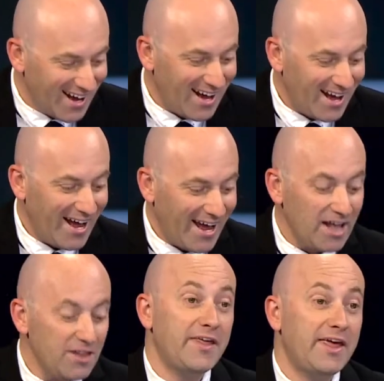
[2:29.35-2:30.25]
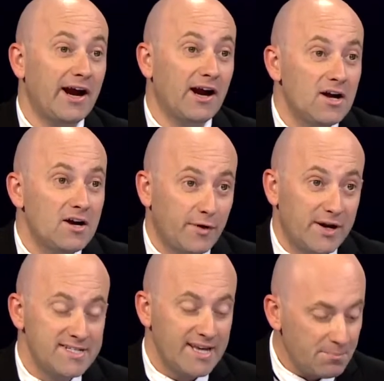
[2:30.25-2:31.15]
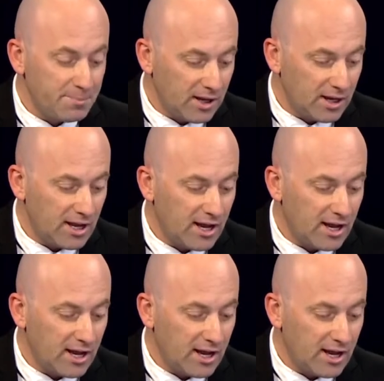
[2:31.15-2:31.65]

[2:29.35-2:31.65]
Healthcare, for example,